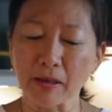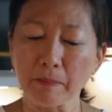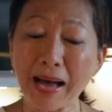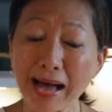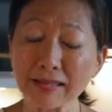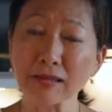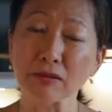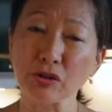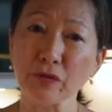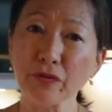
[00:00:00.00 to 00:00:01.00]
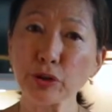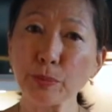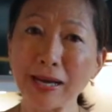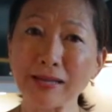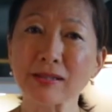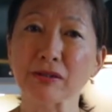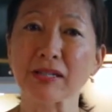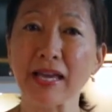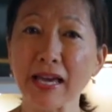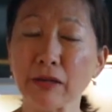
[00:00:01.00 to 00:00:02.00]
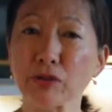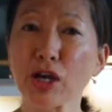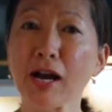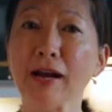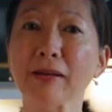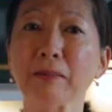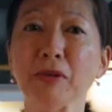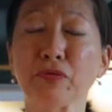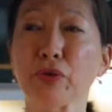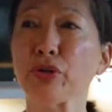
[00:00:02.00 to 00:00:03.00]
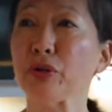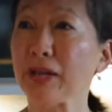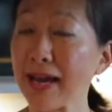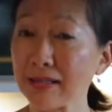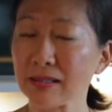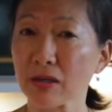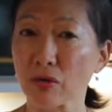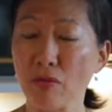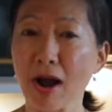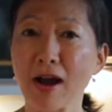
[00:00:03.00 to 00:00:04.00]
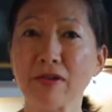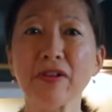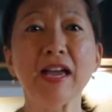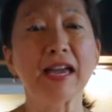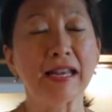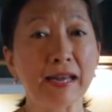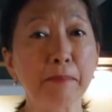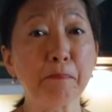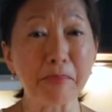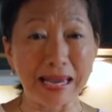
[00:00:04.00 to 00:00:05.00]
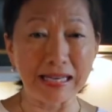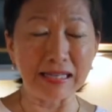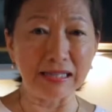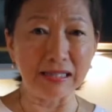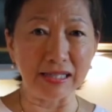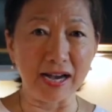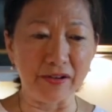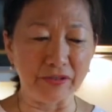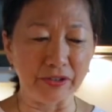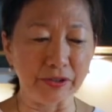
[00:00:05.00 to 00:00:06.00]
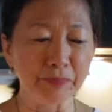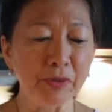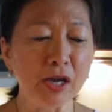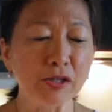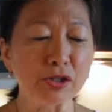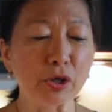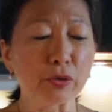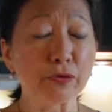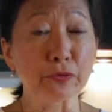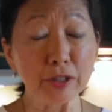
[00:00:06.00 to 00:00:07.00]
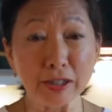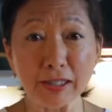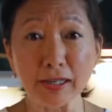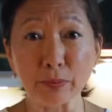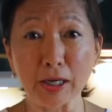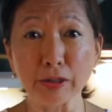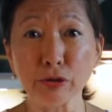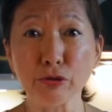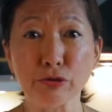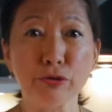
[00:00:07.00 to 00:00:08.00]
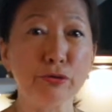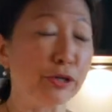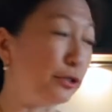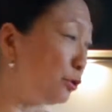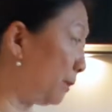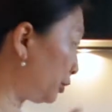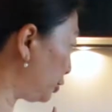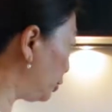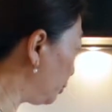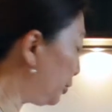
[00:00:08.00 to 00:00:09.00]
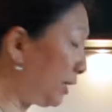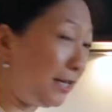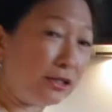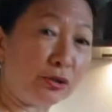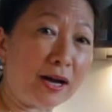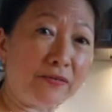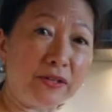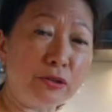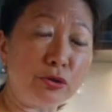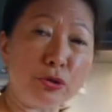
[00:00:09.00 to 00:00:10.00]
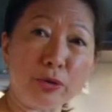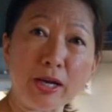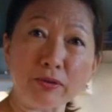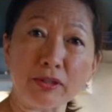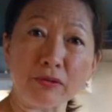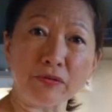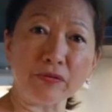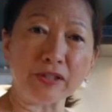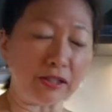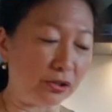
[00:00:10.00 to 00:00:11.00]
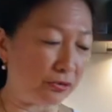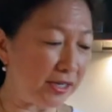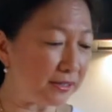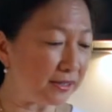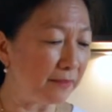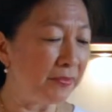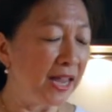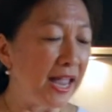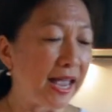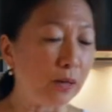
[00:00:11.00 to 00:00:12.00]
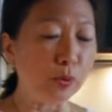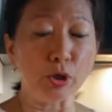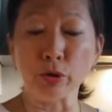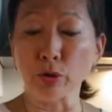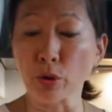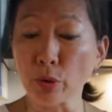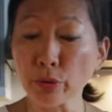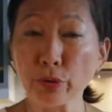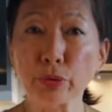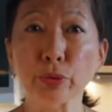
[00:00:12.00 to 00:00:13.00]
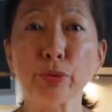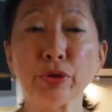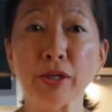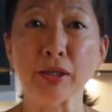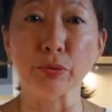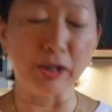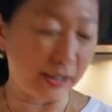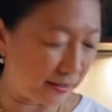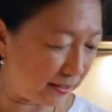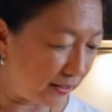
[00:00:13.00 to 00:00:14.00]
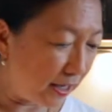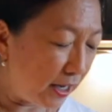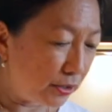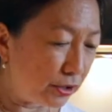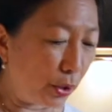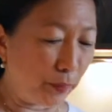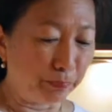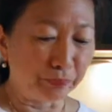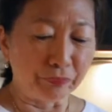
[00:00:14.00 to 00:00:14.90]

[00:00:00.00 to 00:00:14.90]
parcels, your fish parcels ahead of time before your guests arrive and then bake it in the oven. So the first thing I would like you to do is to make sure you preheat your oven to 350 degrees, and we're going to go through the ingredients. So